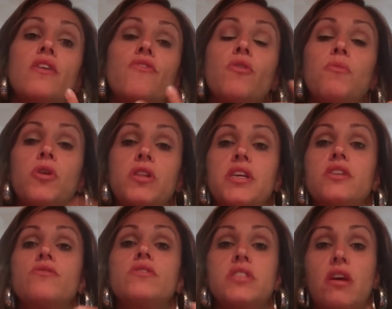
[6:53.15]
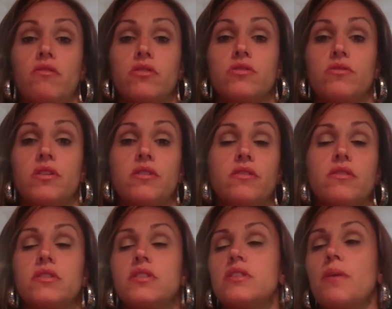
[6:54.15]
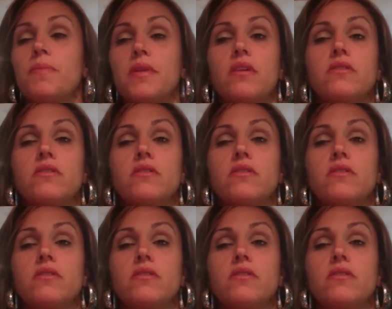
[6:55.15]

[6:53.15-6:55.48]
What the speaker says: from Orlando to Sarasota or something.